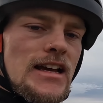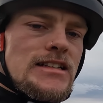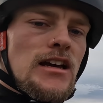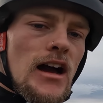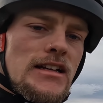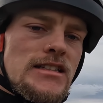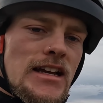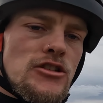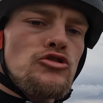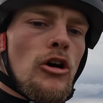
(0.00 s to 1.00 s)
tight,
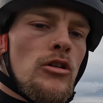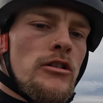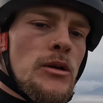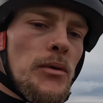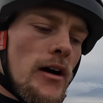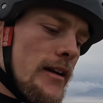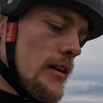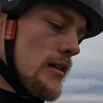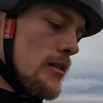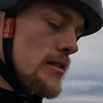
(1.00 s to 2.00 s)
stay strong on your bike,
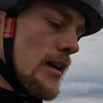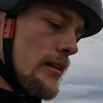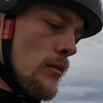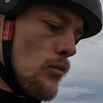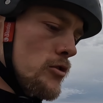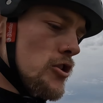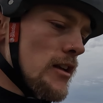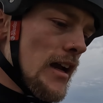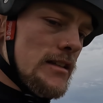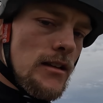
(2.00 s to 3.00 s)
because then once your
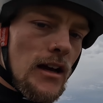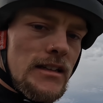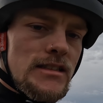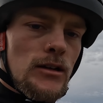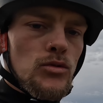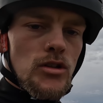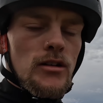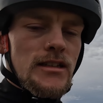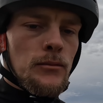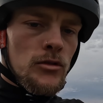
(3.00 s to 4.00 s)
legs are like still
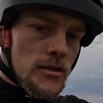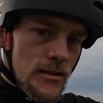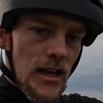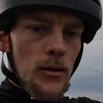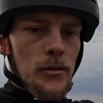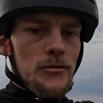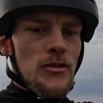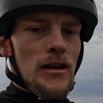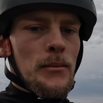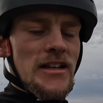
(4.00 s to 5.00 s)
tucked in, once the tail whip comes
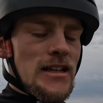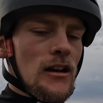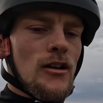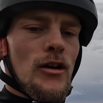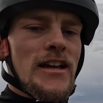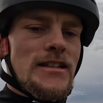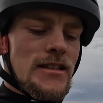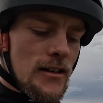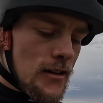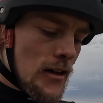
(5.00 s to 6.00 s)
around, it makes it a lot
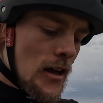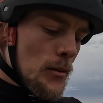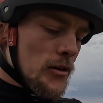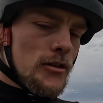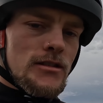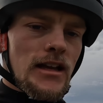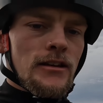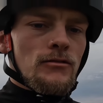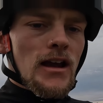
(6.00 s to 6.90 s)
easier, because then you